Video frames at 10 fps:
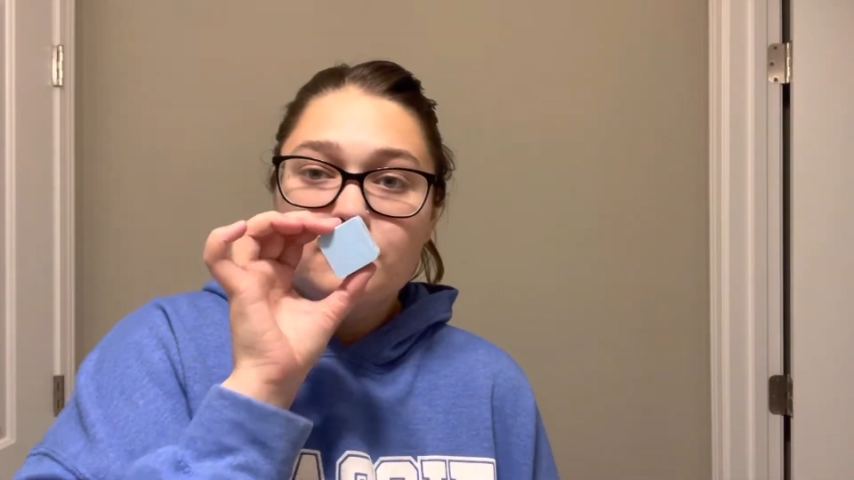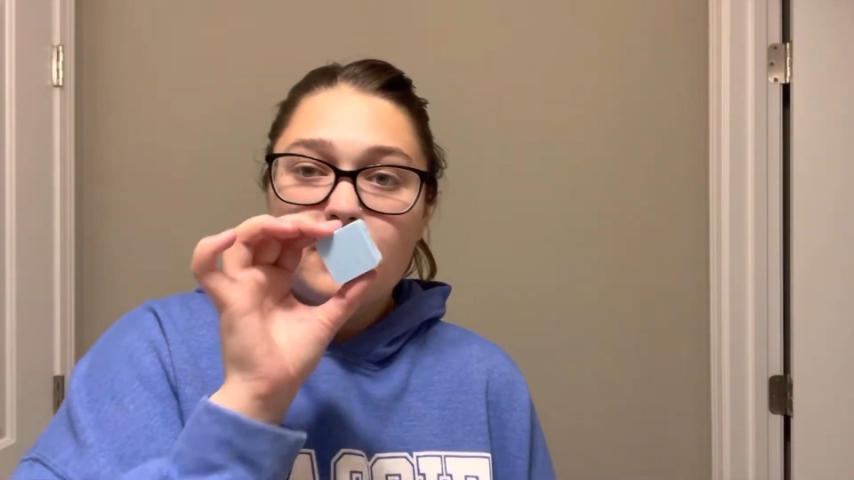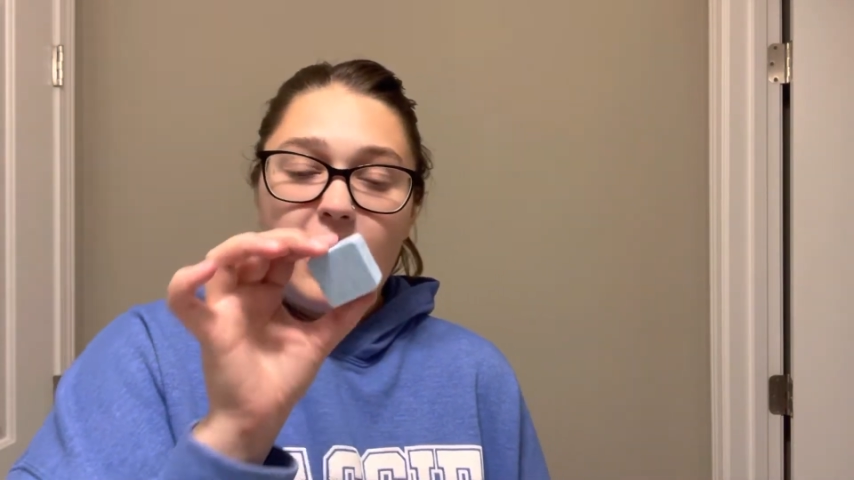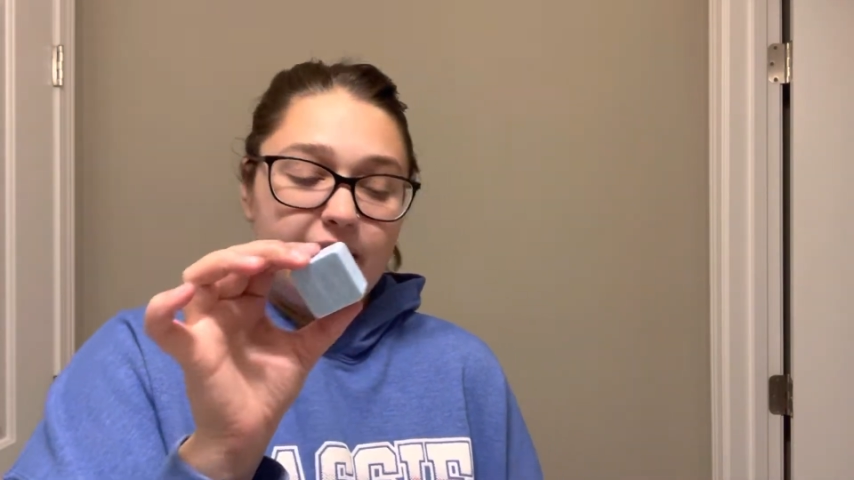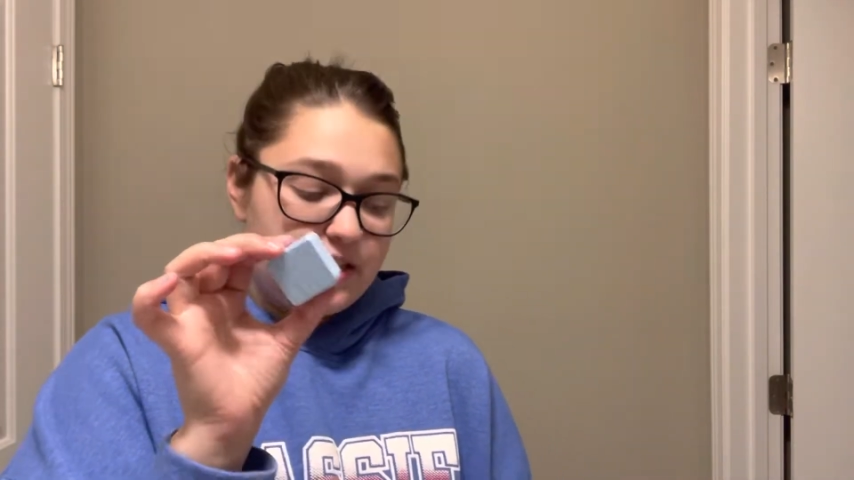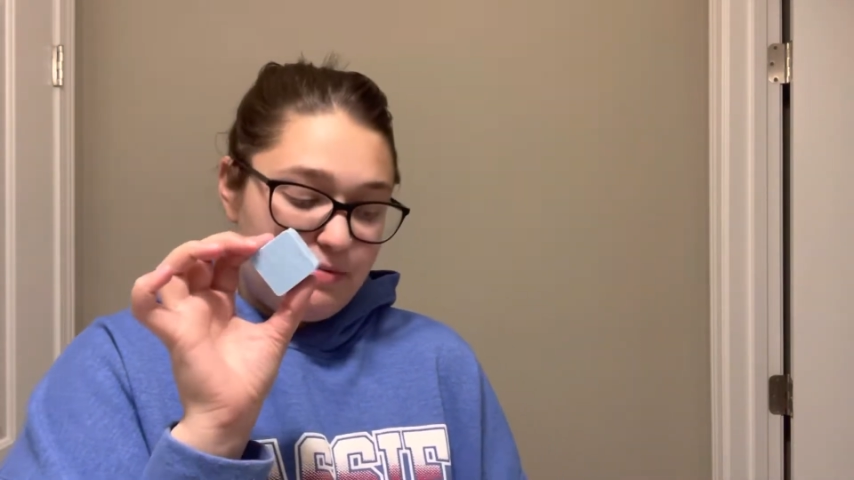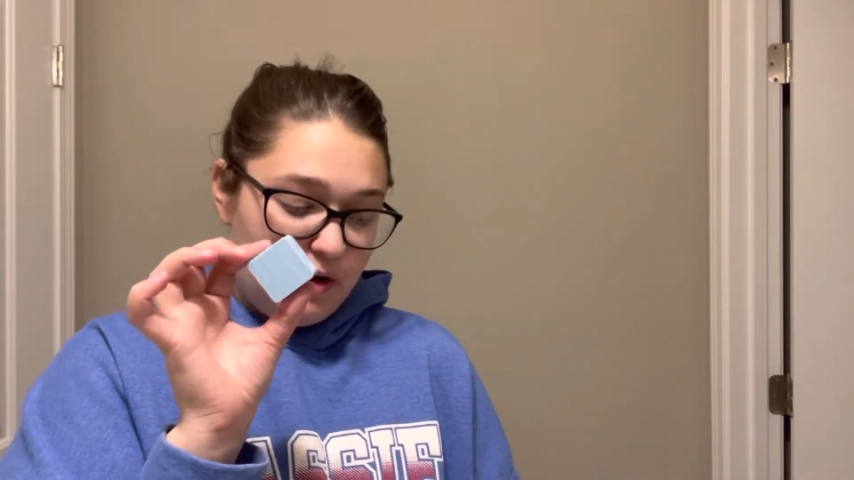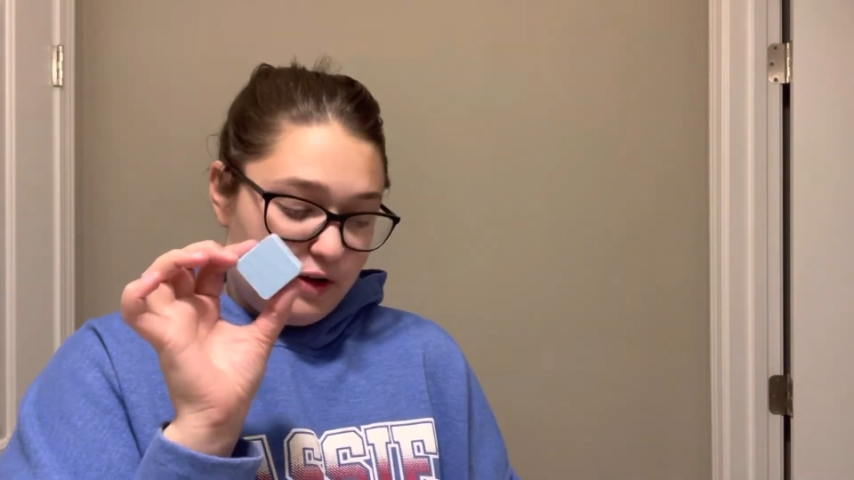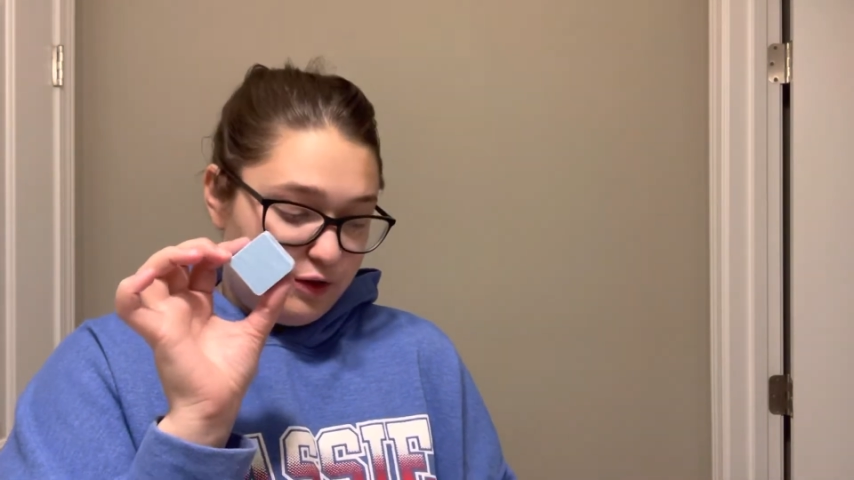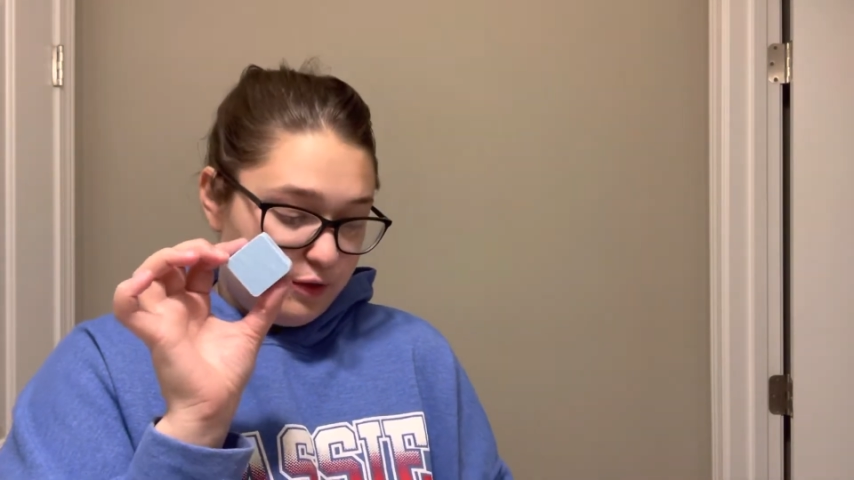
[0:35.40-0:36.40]
I can
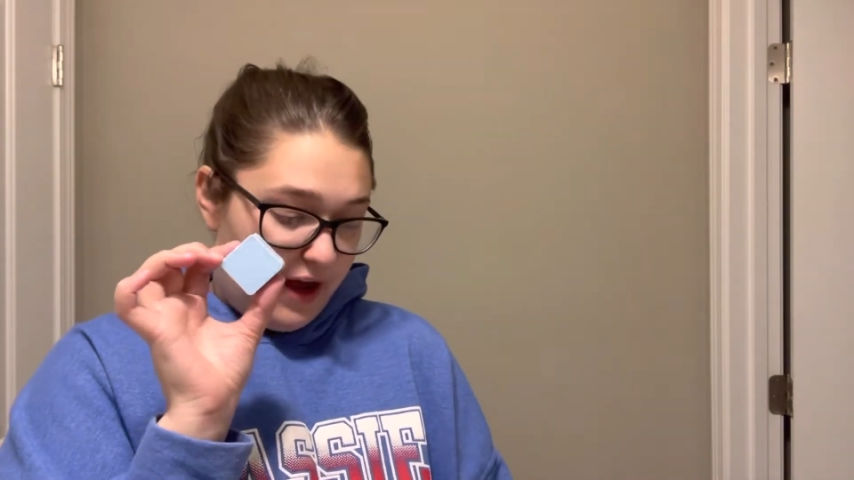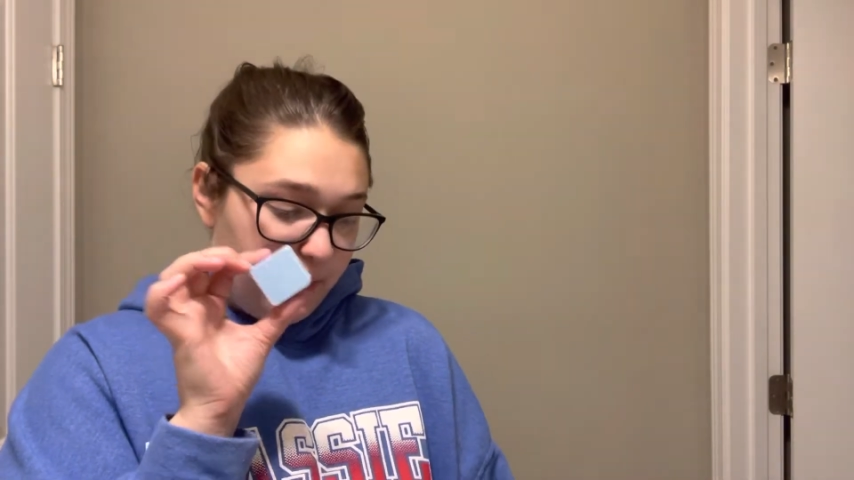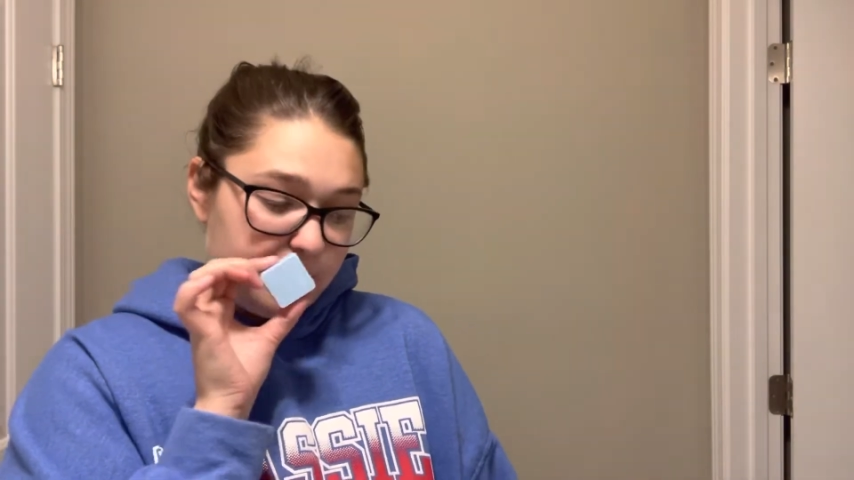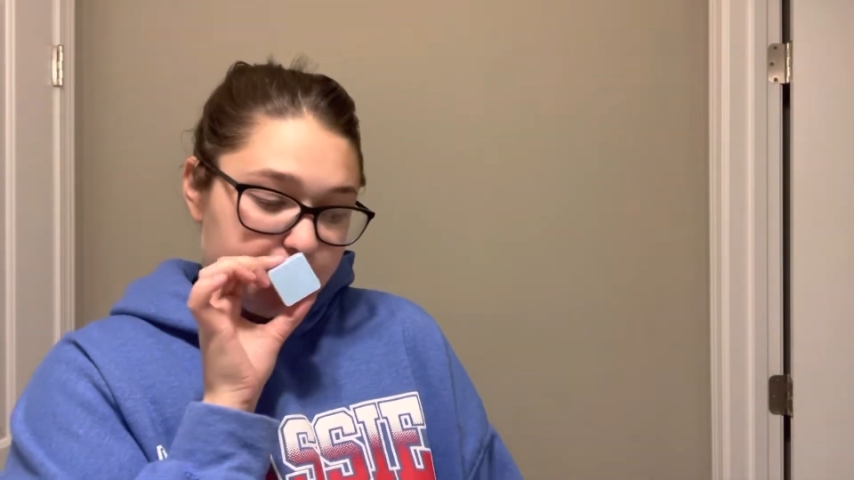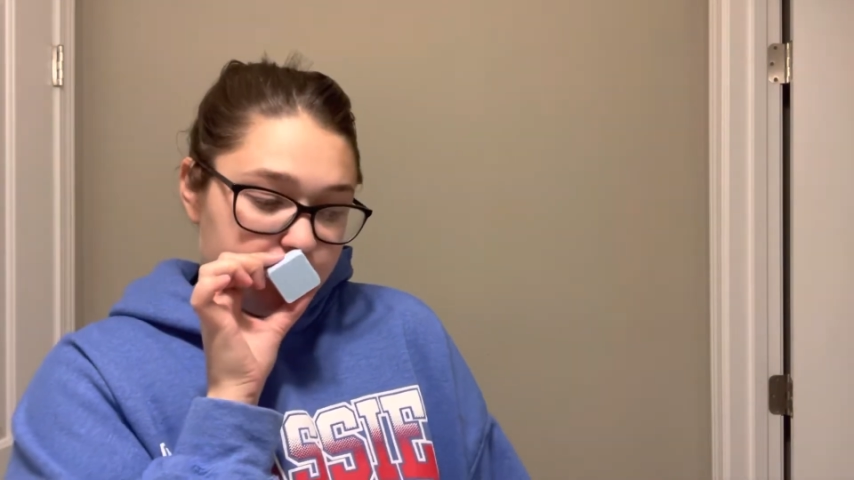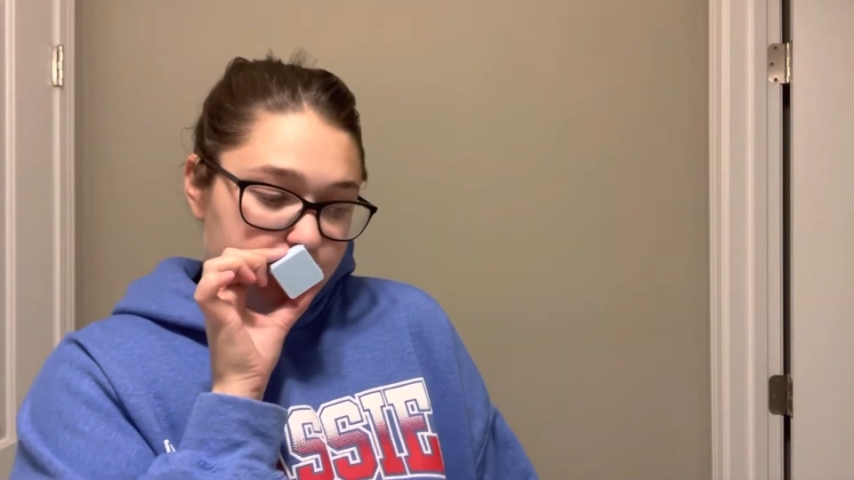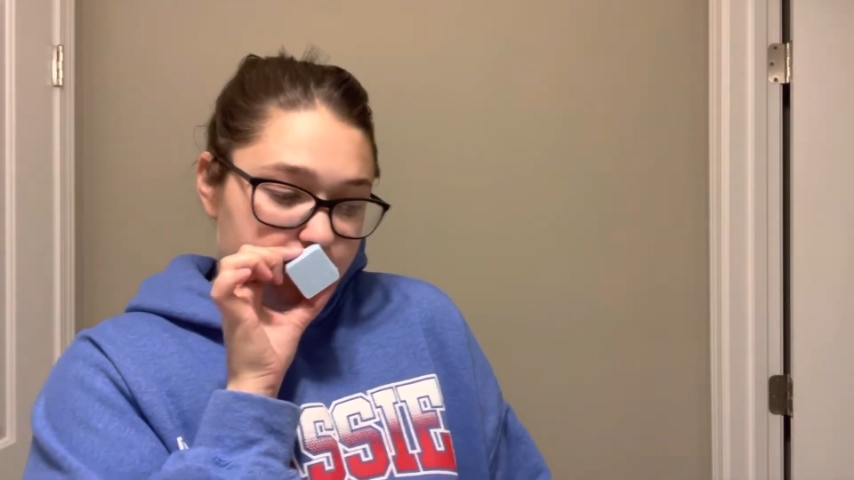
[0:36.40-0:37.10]
smell it through that one.